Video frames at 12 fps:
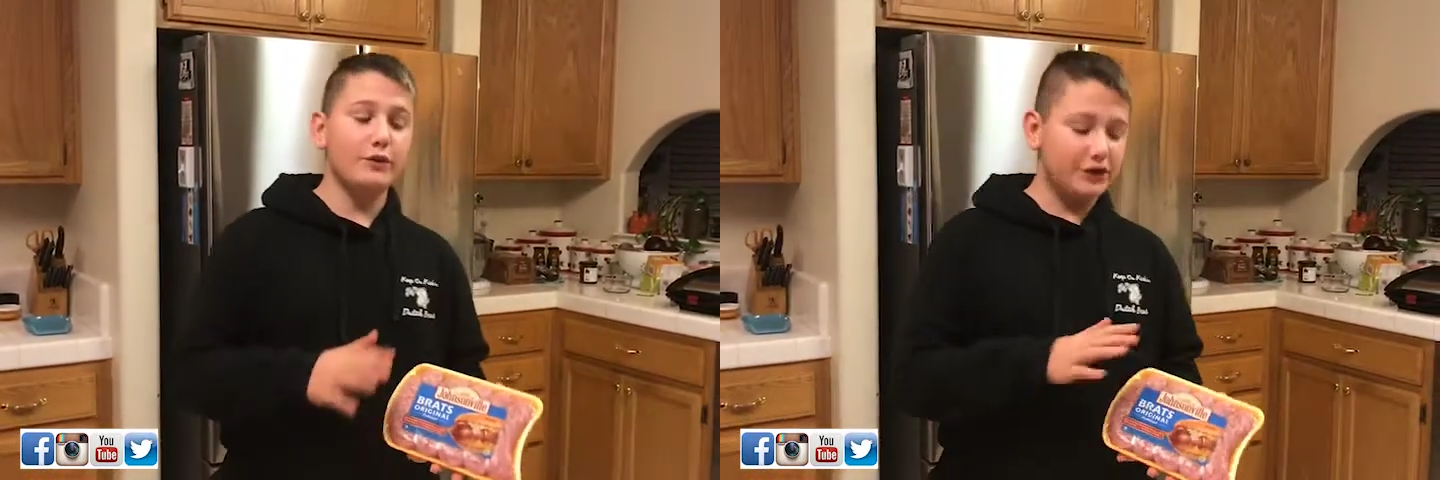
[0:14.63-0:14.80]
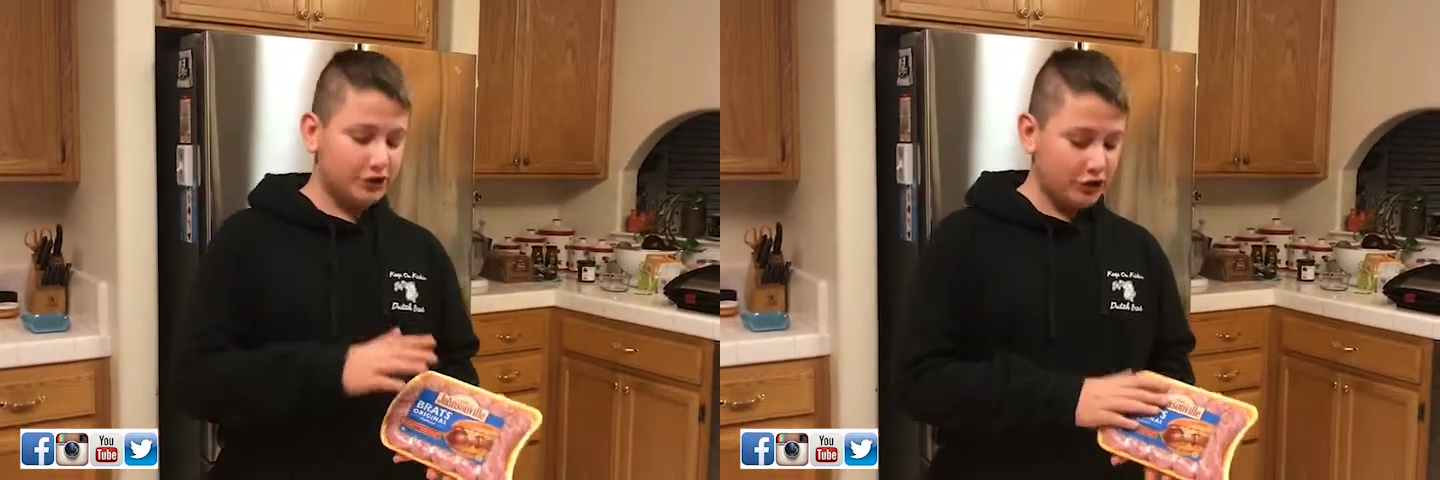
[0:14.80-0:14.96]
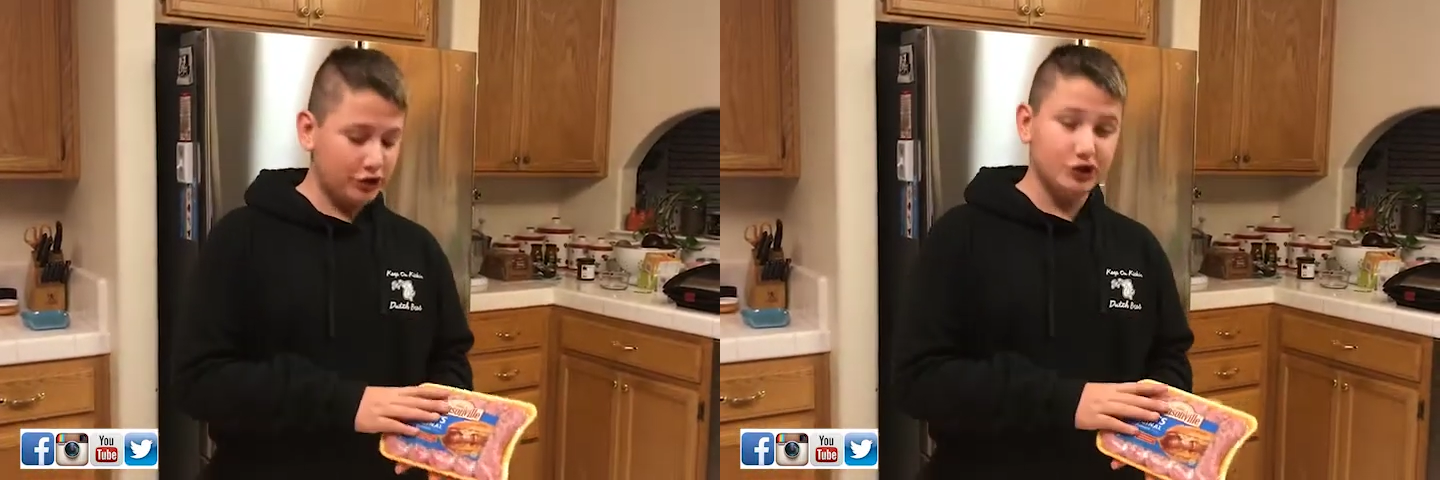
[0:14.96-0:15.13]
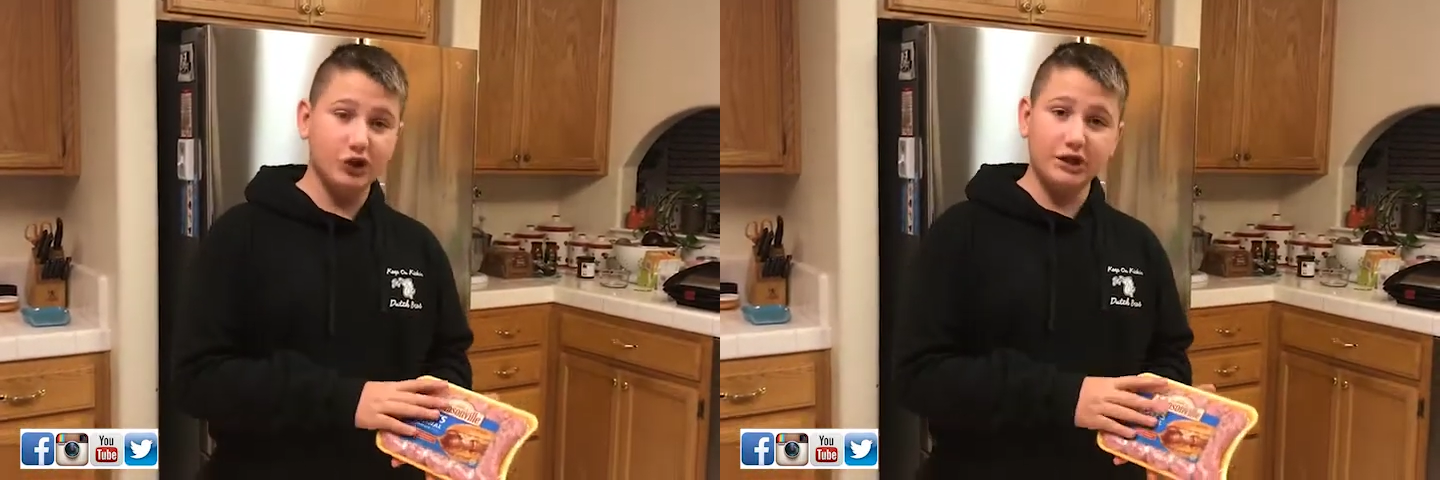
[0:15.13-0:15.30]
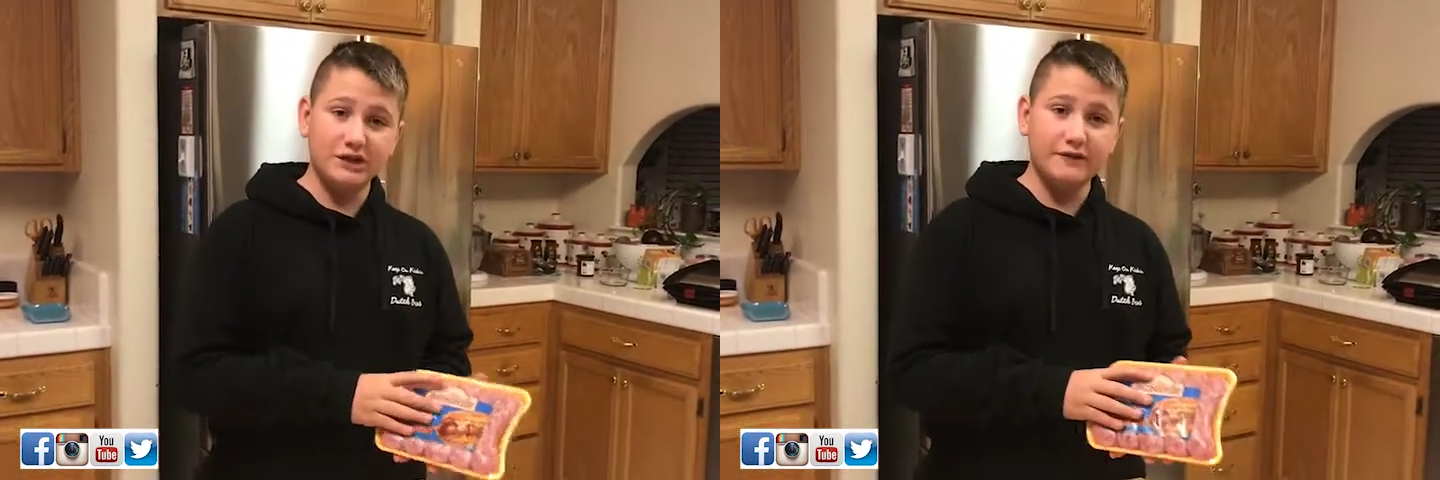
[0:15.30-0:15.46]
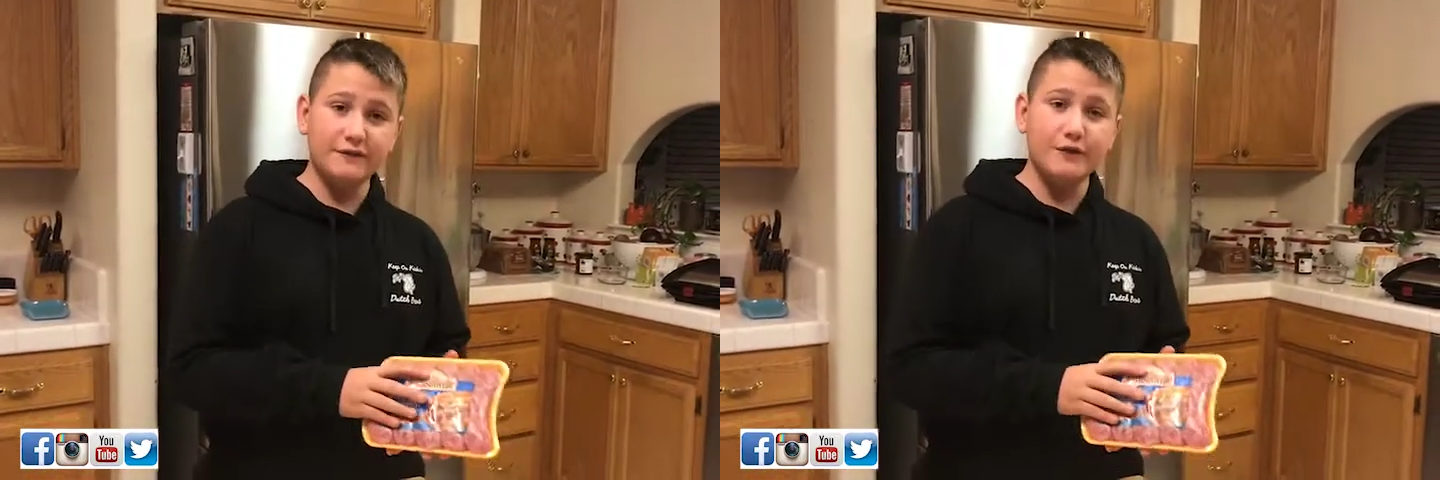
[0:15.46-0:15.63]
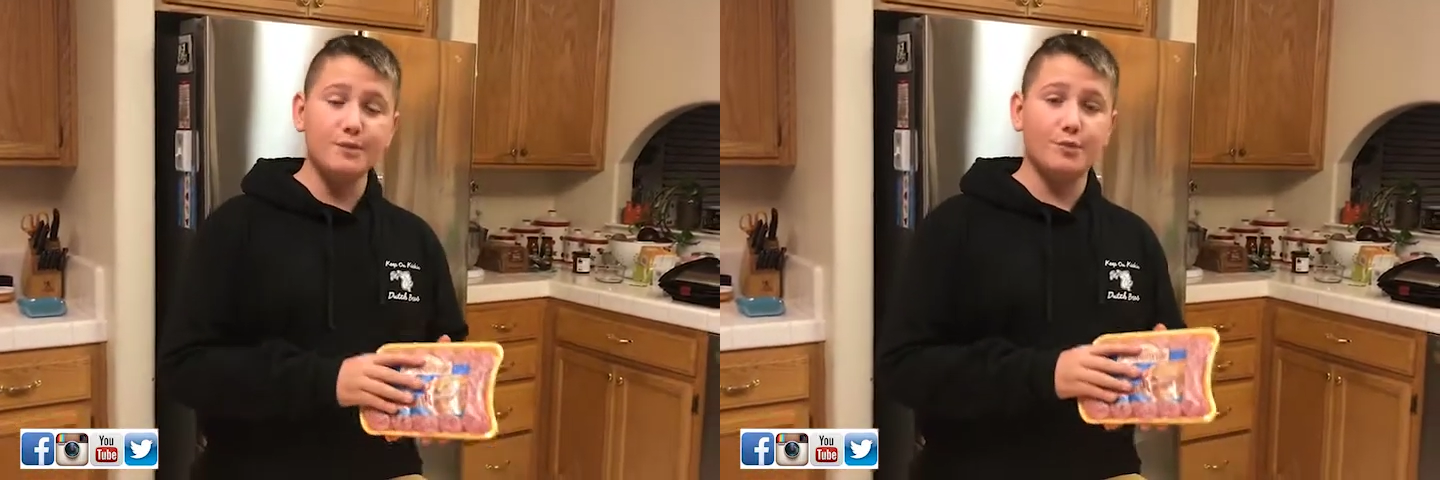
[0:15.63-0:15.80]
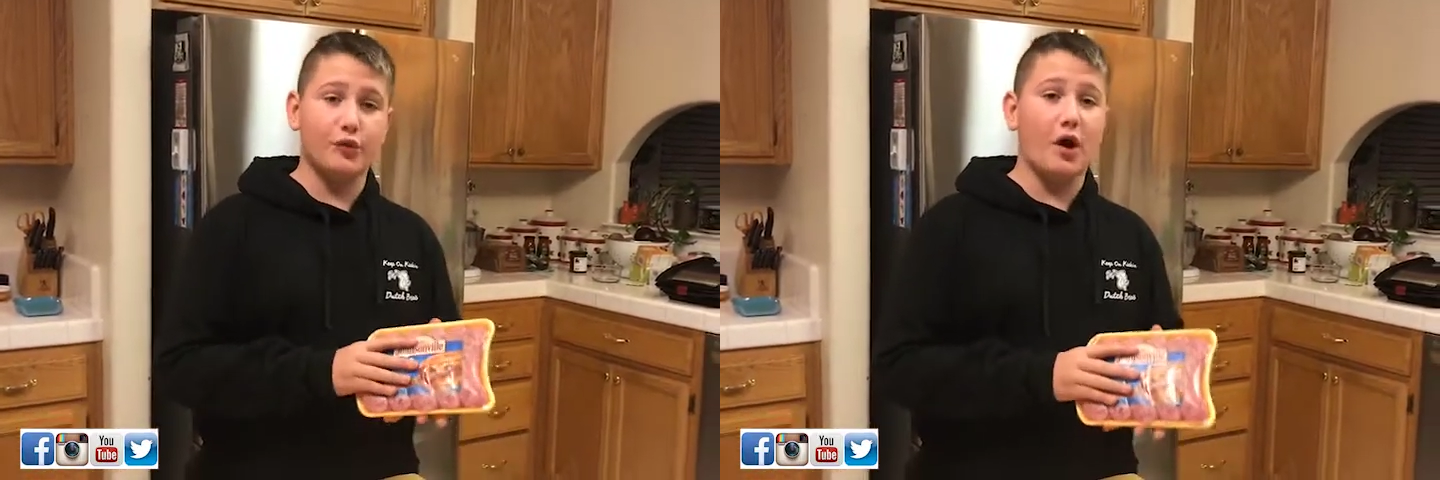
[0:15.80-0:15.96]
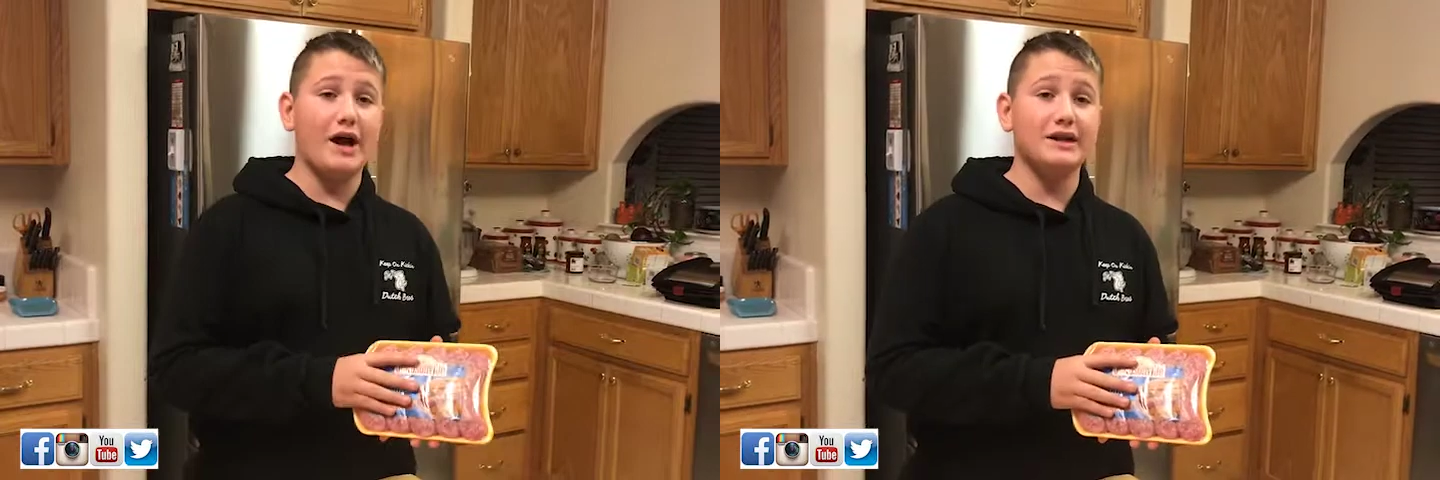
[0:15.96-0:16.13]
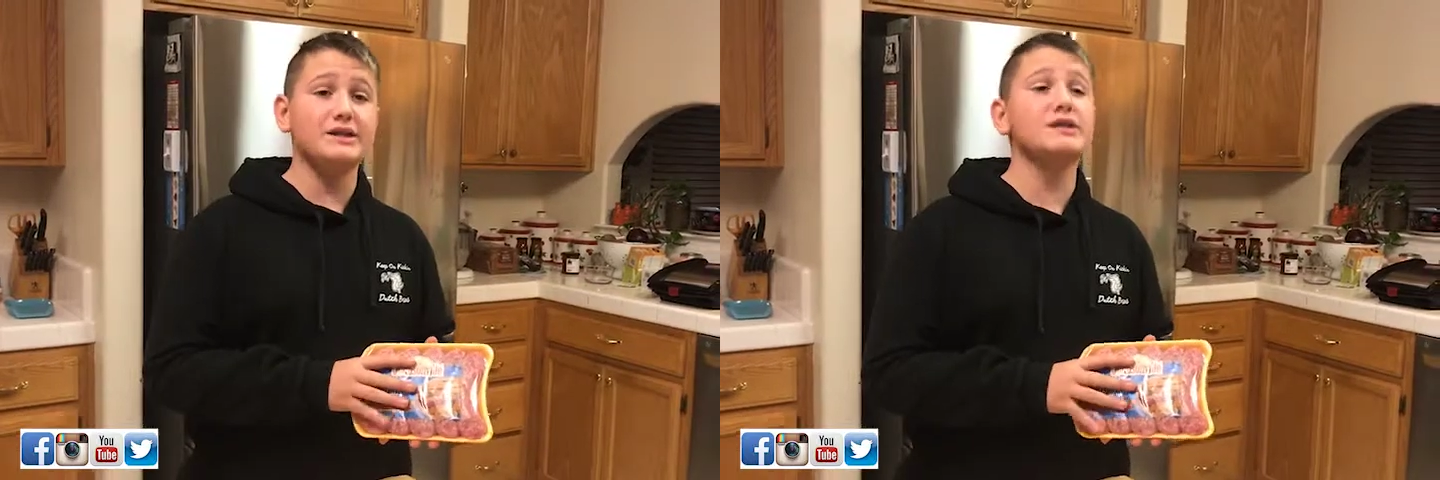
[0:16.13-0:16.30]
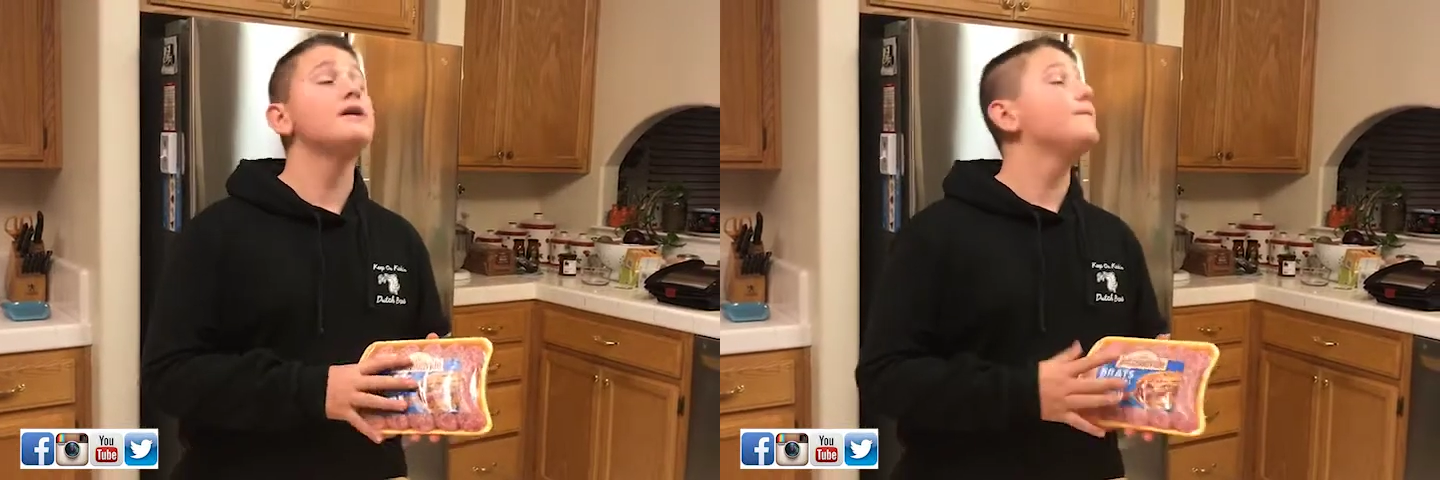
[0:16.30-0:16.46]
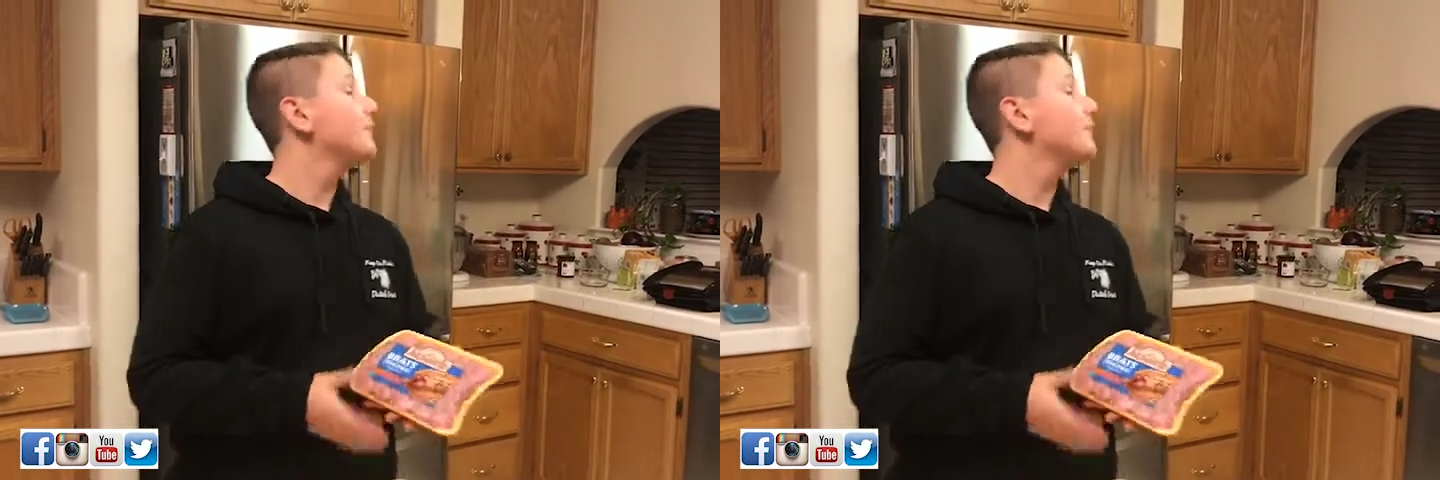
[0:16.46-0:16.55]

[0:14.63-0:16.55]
we took Johnsonville brats,